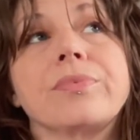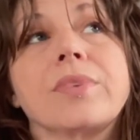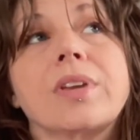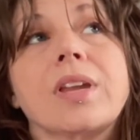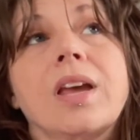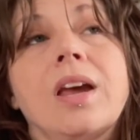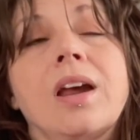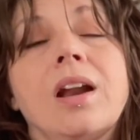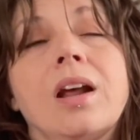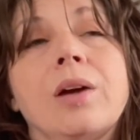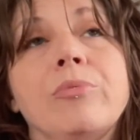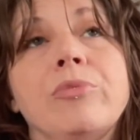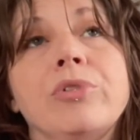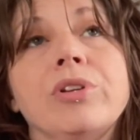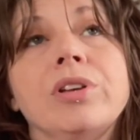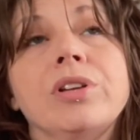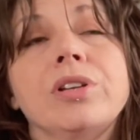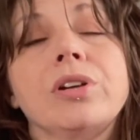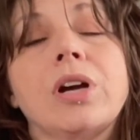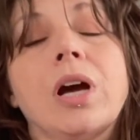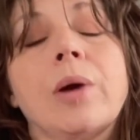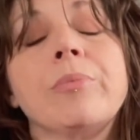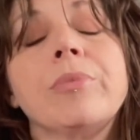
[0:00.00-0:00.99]
And I'm really
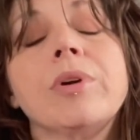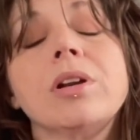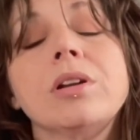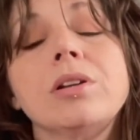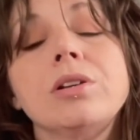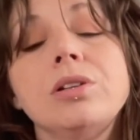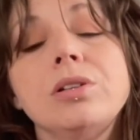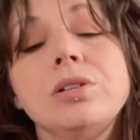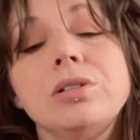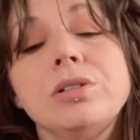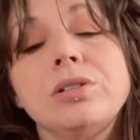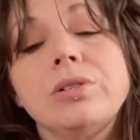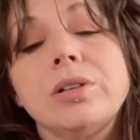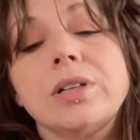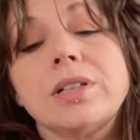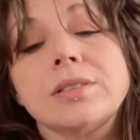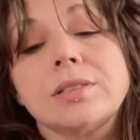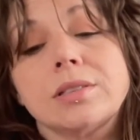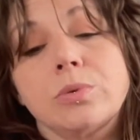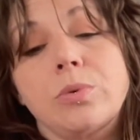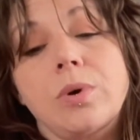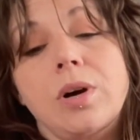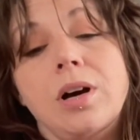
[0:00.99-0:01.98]
I'm gonna do a
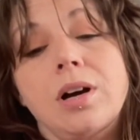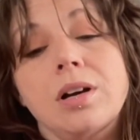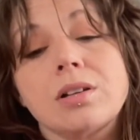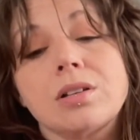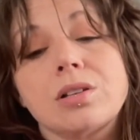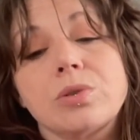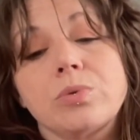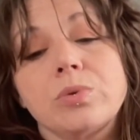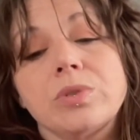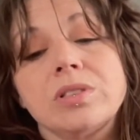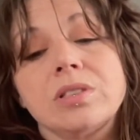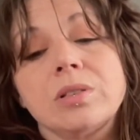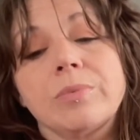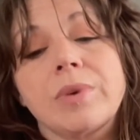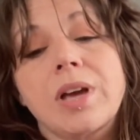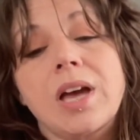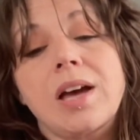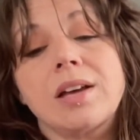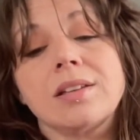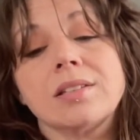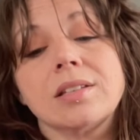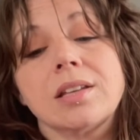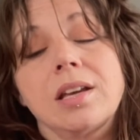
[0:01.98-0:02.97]
swatch with some
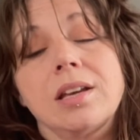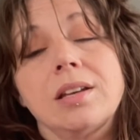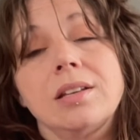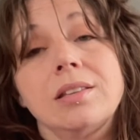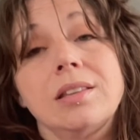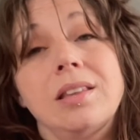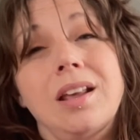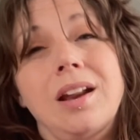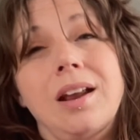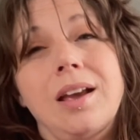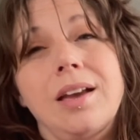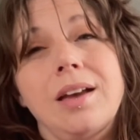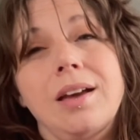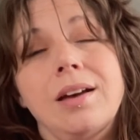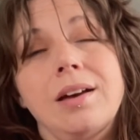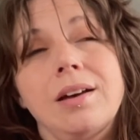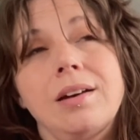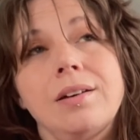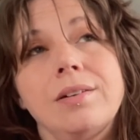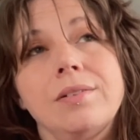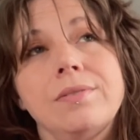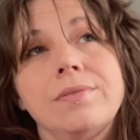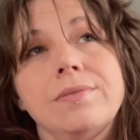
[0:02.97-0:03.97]
Cascade that I
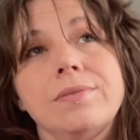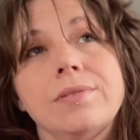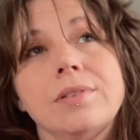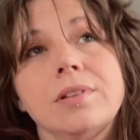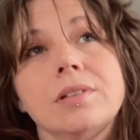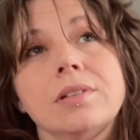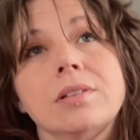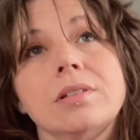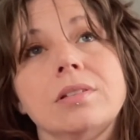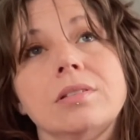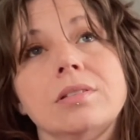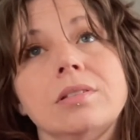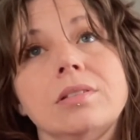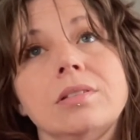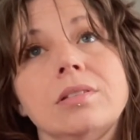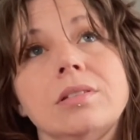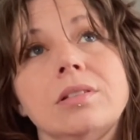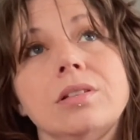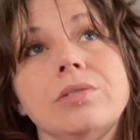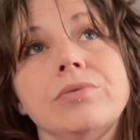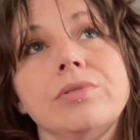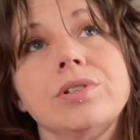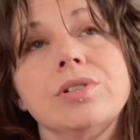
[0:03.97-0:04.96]
have. The
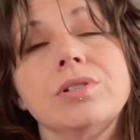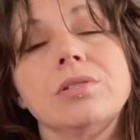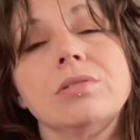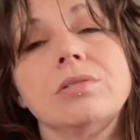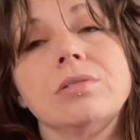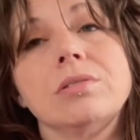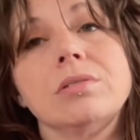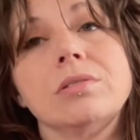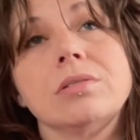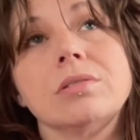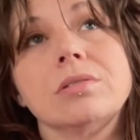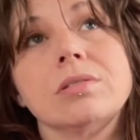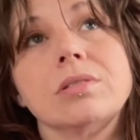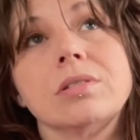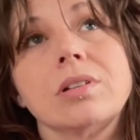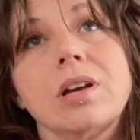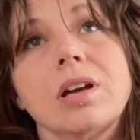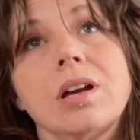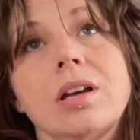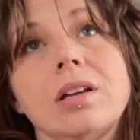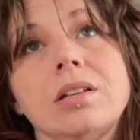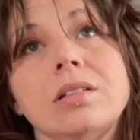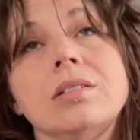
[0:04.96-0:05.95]
original
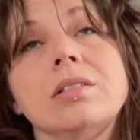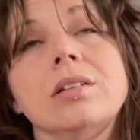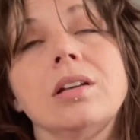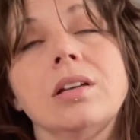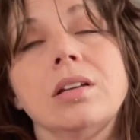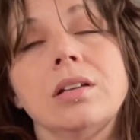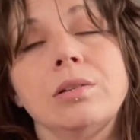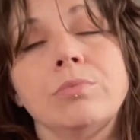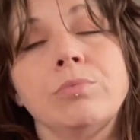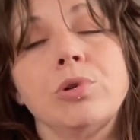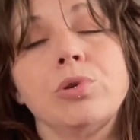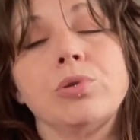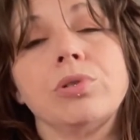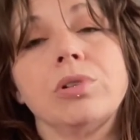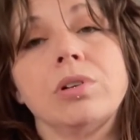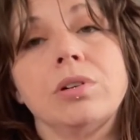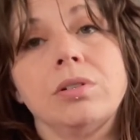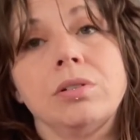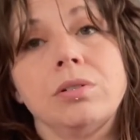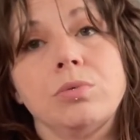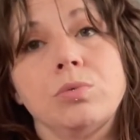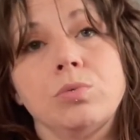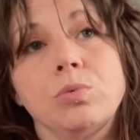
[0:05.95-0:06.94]
is knit in both
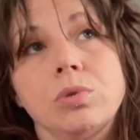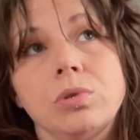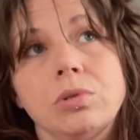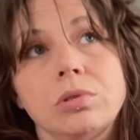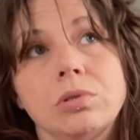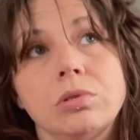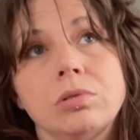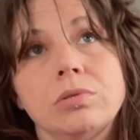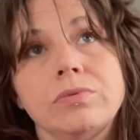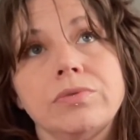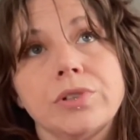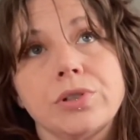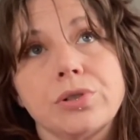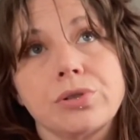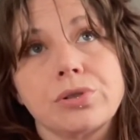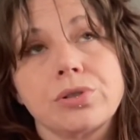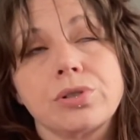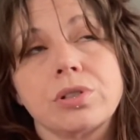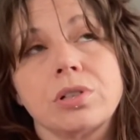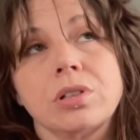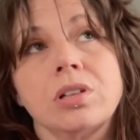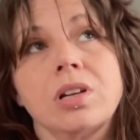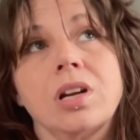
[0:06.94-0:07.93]
a wool
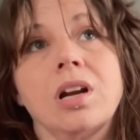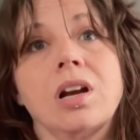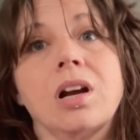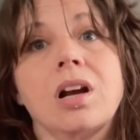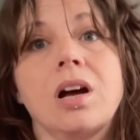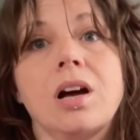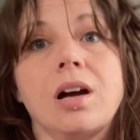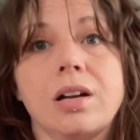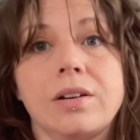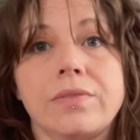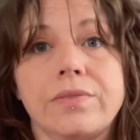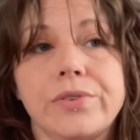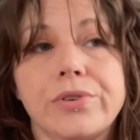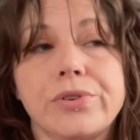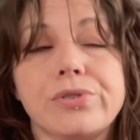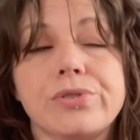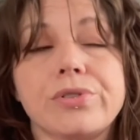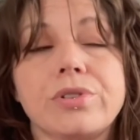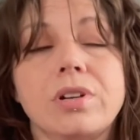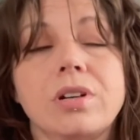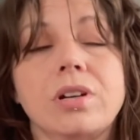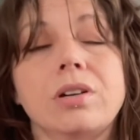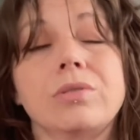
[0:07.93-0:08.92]
version and a cotton
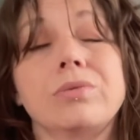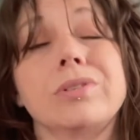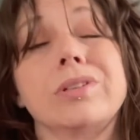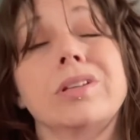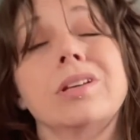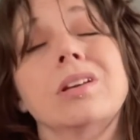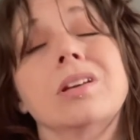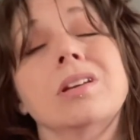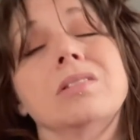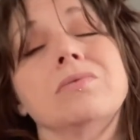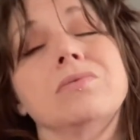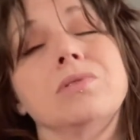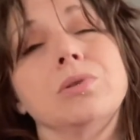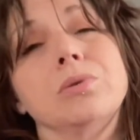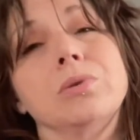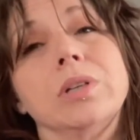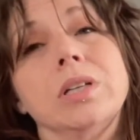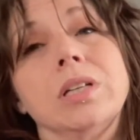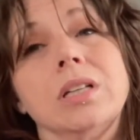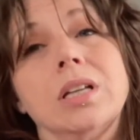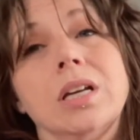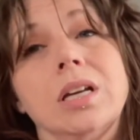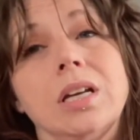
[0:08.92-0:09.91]
version, and I was thinking of
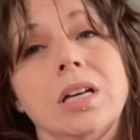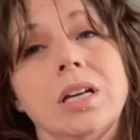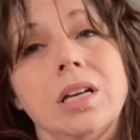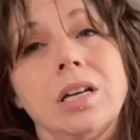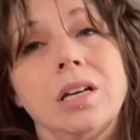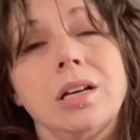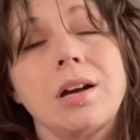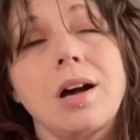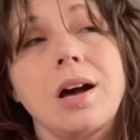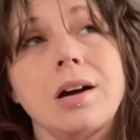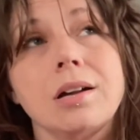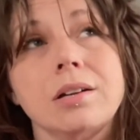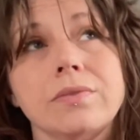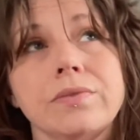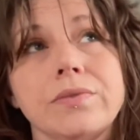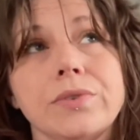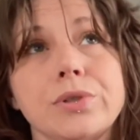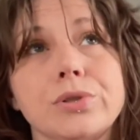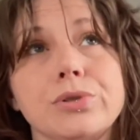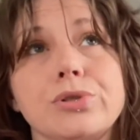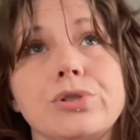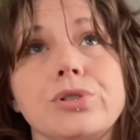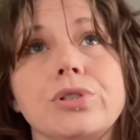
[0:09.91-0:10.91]
doing like a cotton
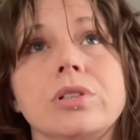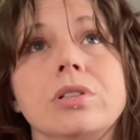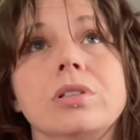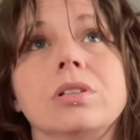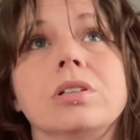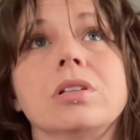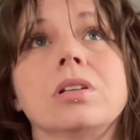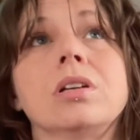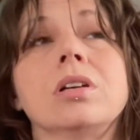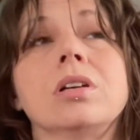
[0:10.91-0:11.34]
version